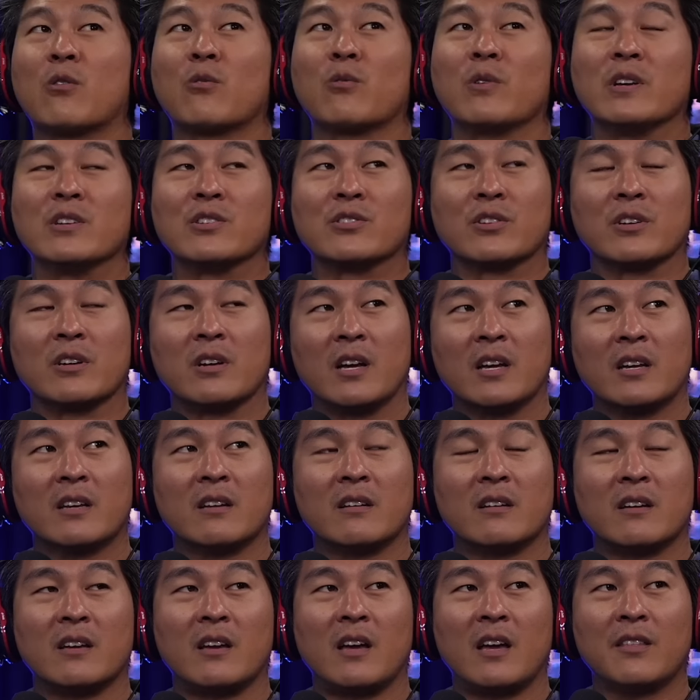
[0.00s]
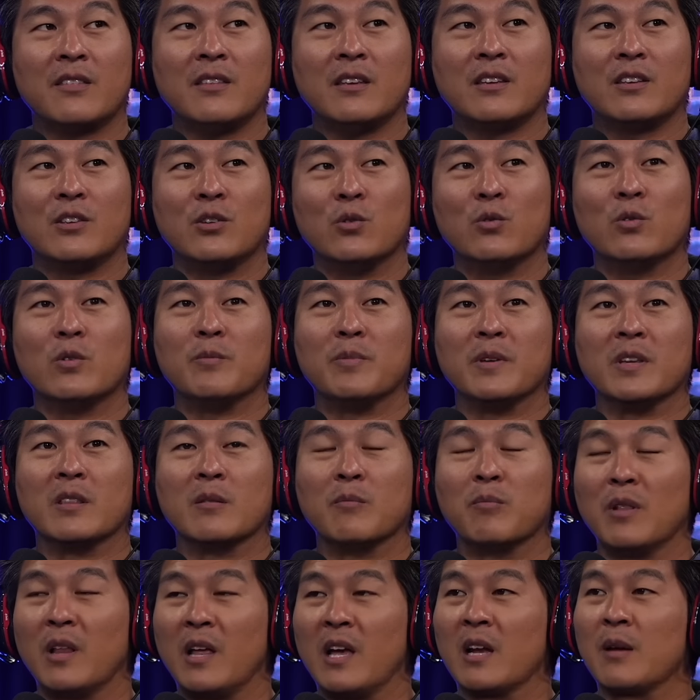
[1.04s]
Ranger, I think you would be the
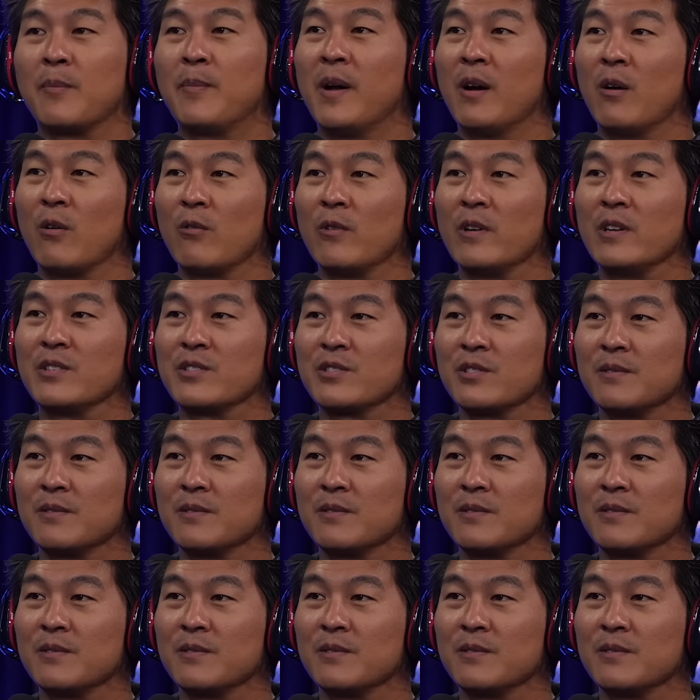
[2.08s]
black Power Ranger.